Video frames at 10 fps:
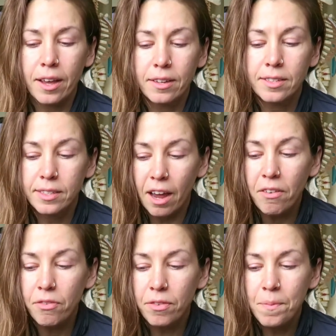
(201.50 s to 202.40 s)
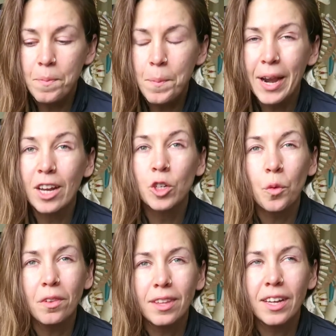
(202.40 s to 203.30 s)
stuff, but I
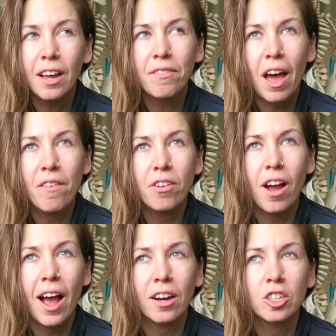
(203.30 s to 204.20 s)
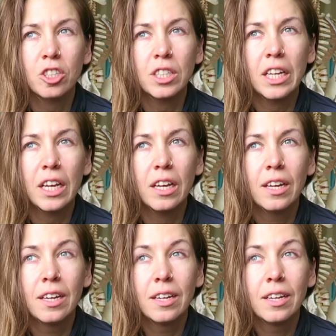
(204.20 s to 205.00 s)
don't think I've ever actually